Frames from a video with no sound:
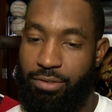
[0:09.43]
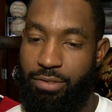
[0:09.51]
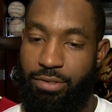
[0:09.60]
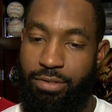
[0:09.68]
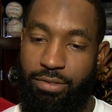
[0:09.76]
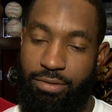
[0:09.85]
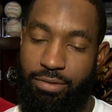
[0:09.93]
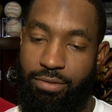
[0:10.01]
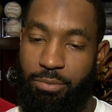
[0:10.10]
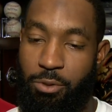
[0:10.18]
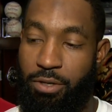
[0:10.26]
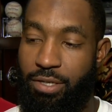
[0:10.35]
it's just
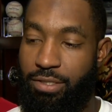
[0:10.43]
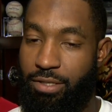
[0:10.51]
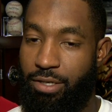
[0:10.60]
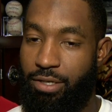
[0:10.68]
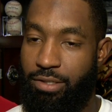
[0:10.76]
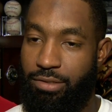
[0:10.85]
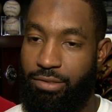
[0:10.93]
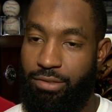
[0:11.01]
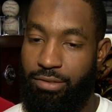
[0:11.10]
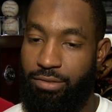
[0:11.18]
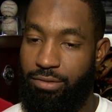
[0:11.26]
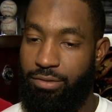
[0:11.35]
the more easy it
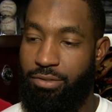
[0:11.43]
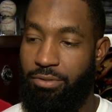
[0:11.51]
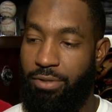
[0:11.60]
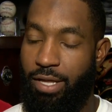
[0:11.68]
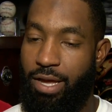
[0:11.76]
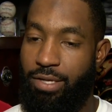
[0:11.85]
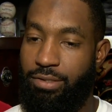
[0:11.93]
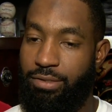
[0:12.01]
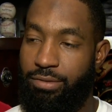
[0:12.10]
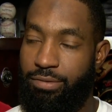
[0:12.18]
is to relax.